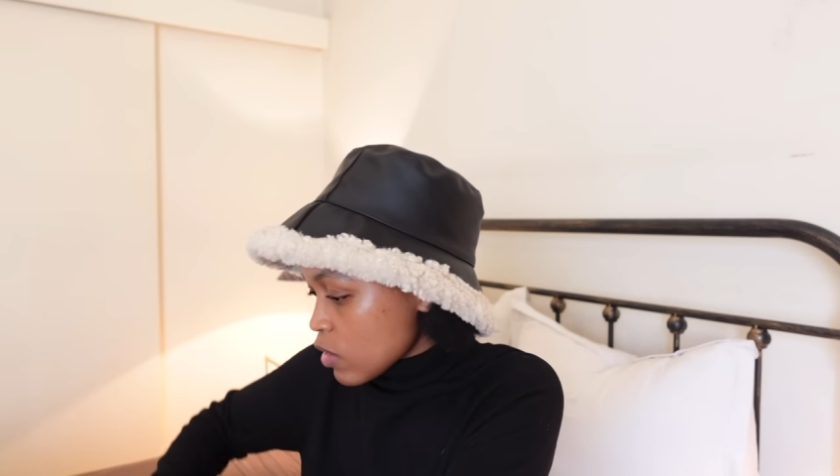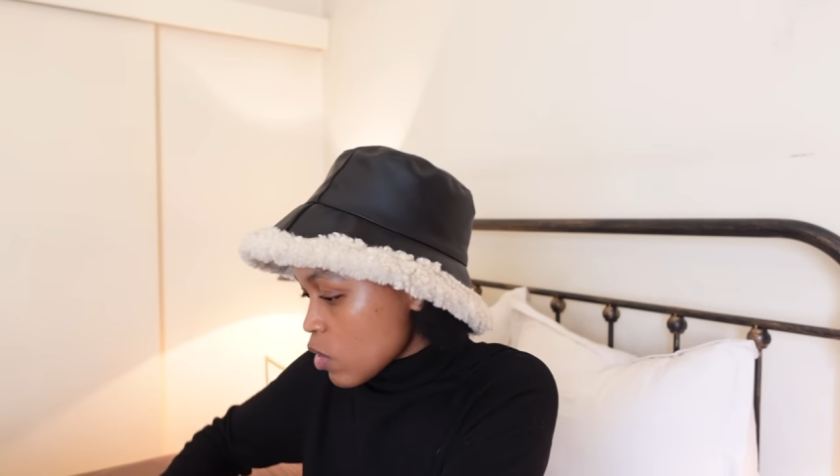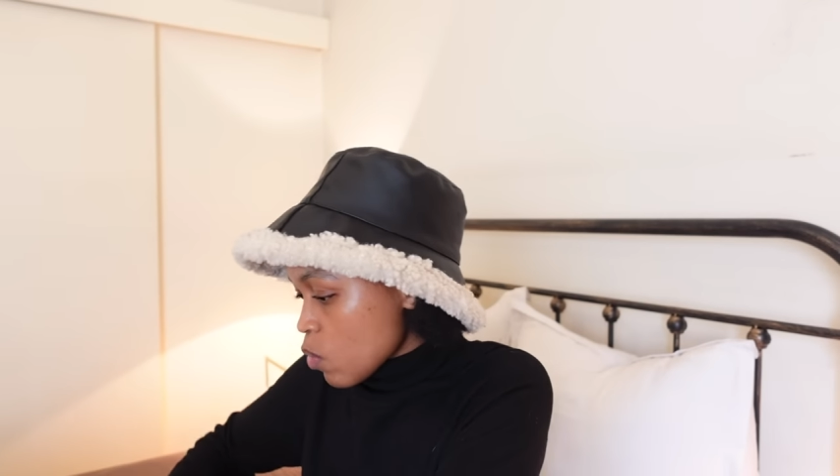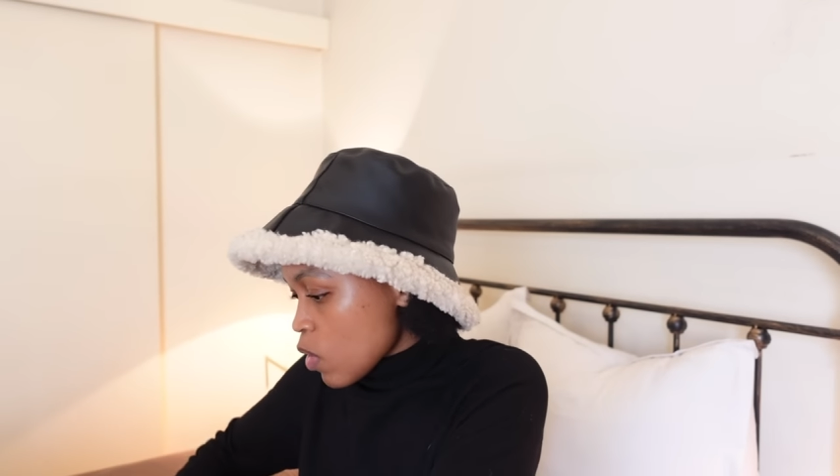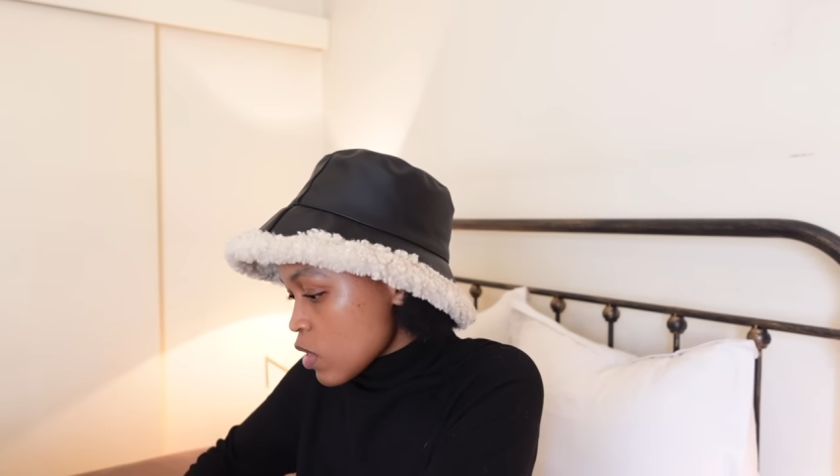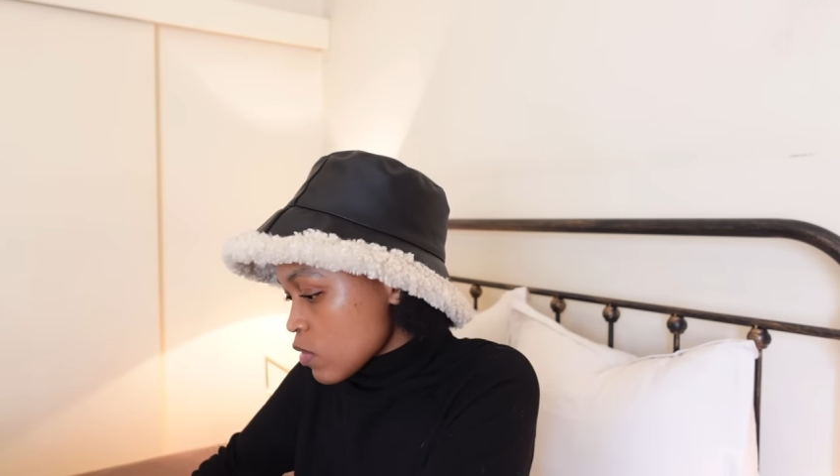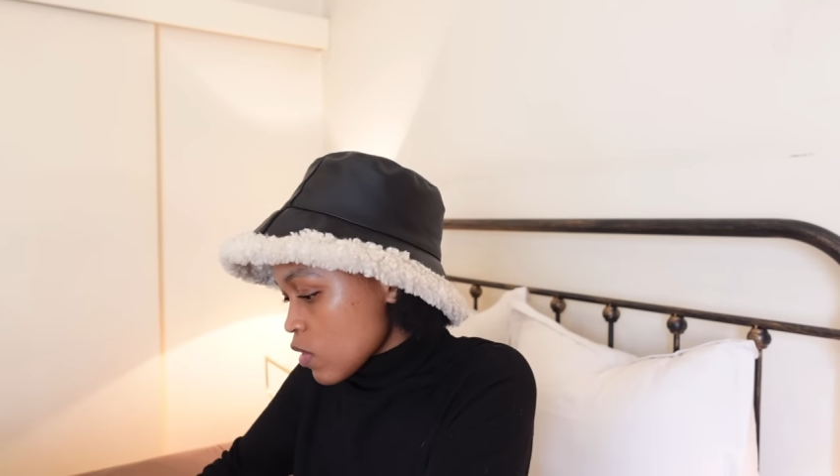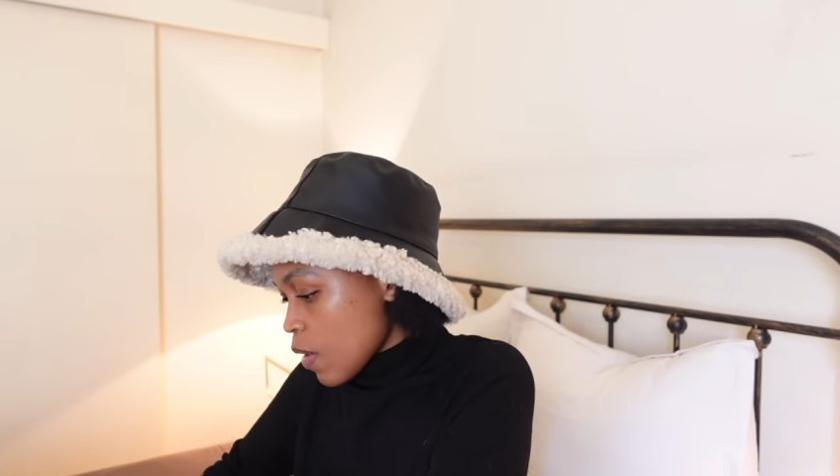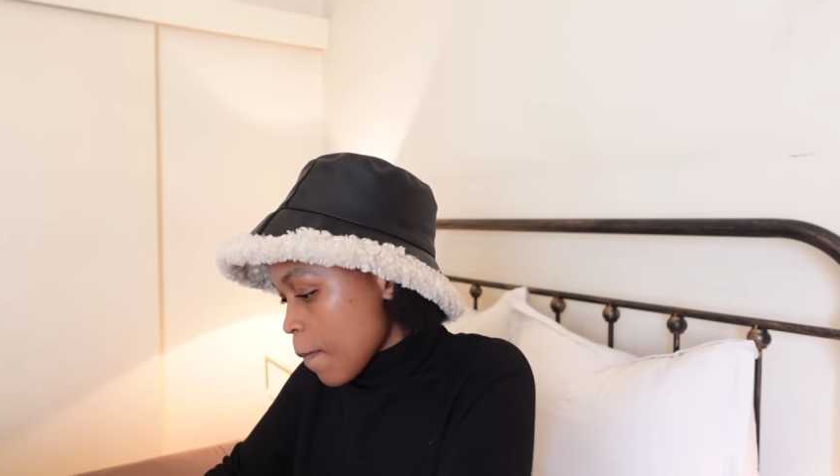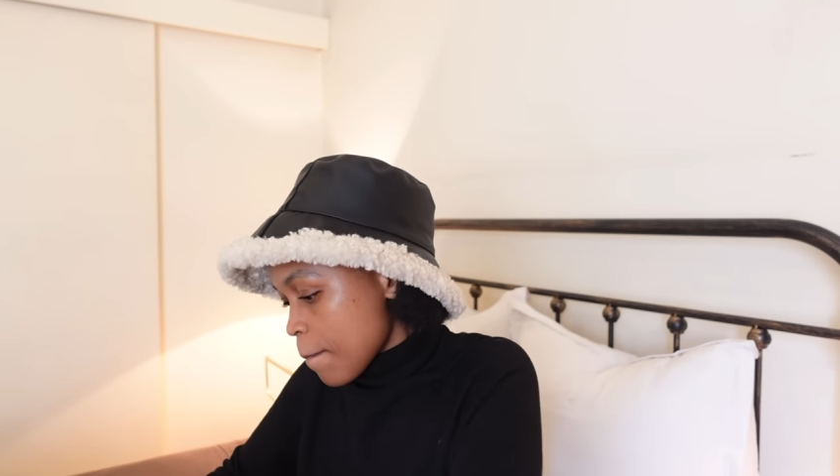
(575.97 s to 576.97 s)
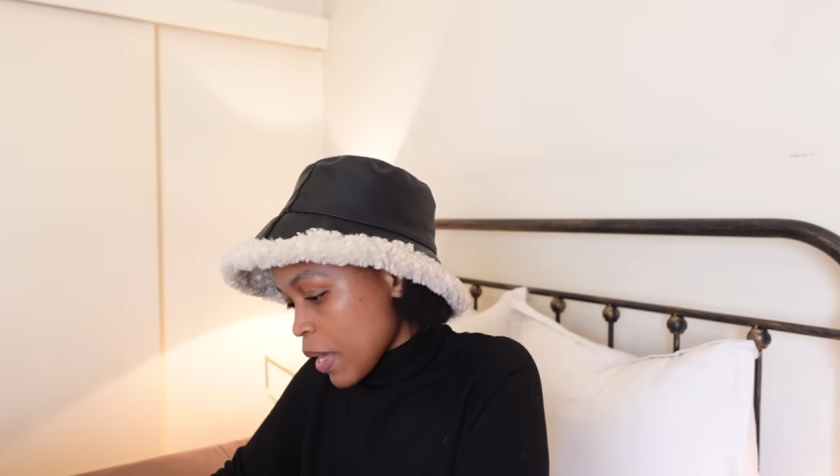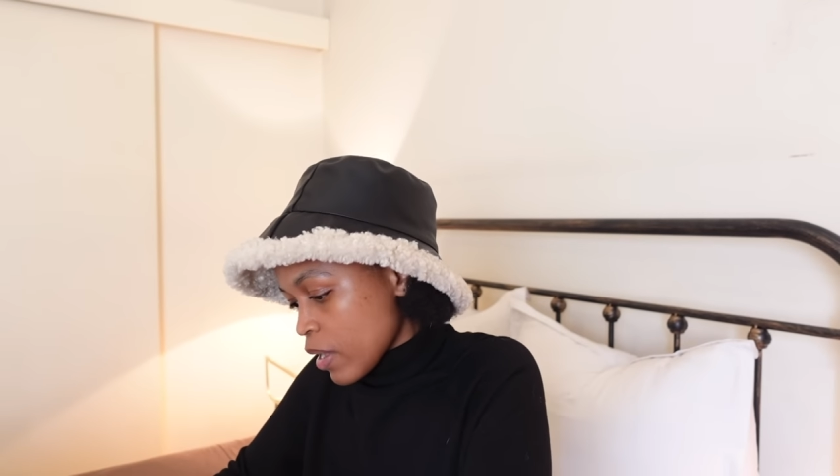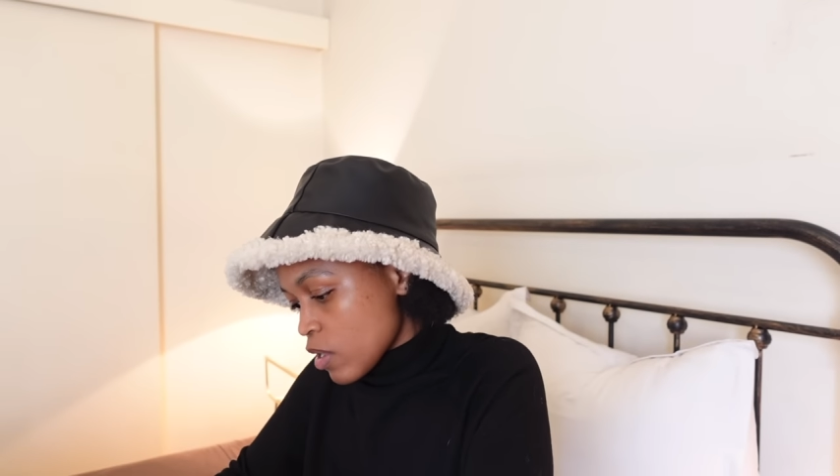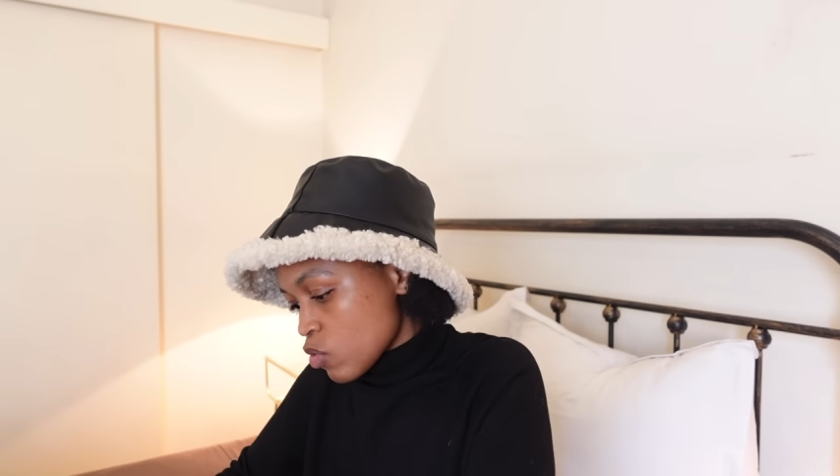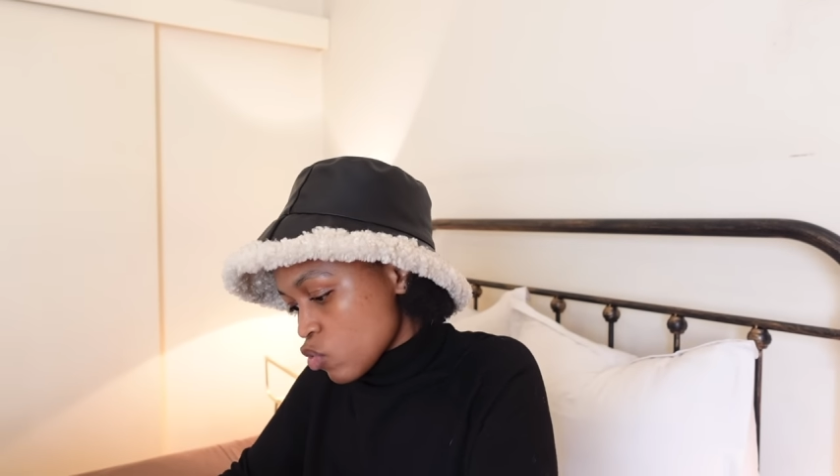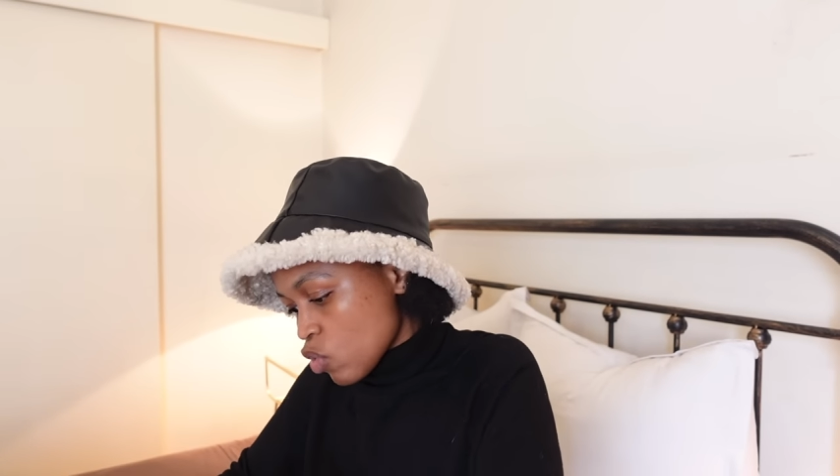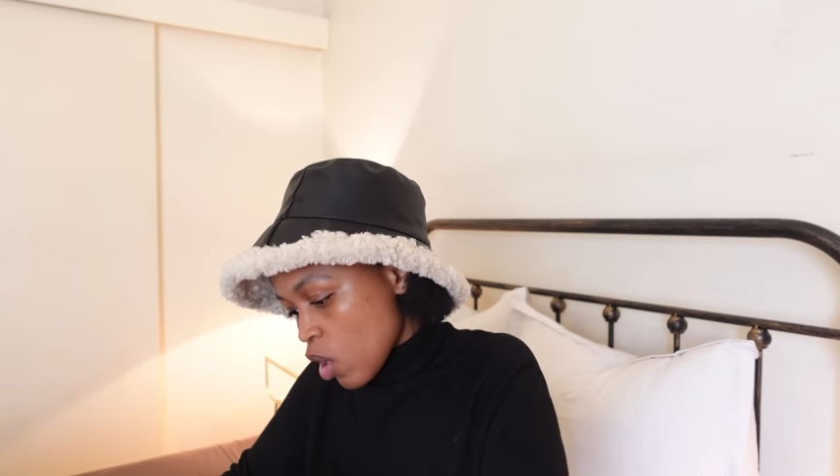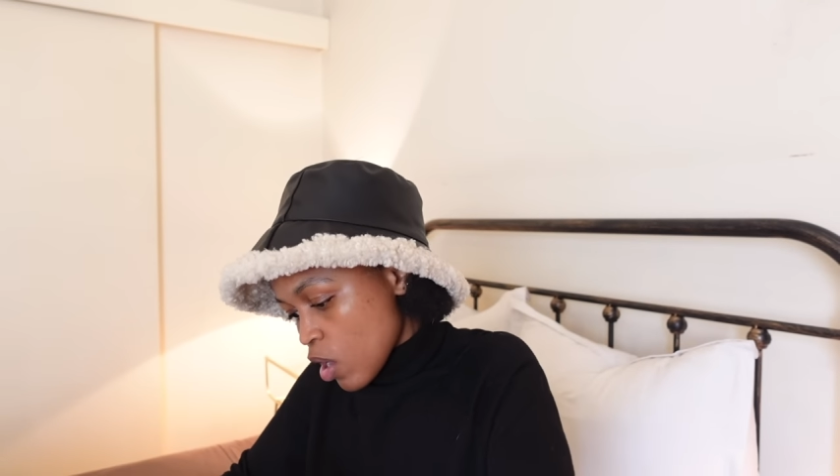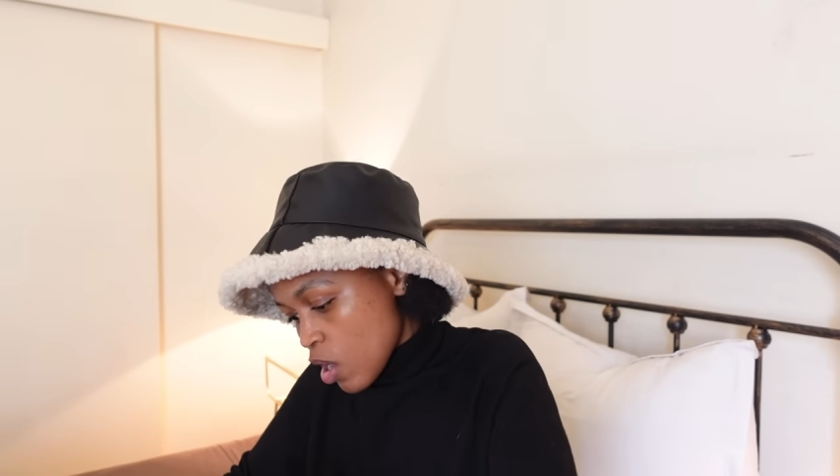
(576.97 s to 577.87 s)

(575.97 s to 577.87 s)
it was back in stock,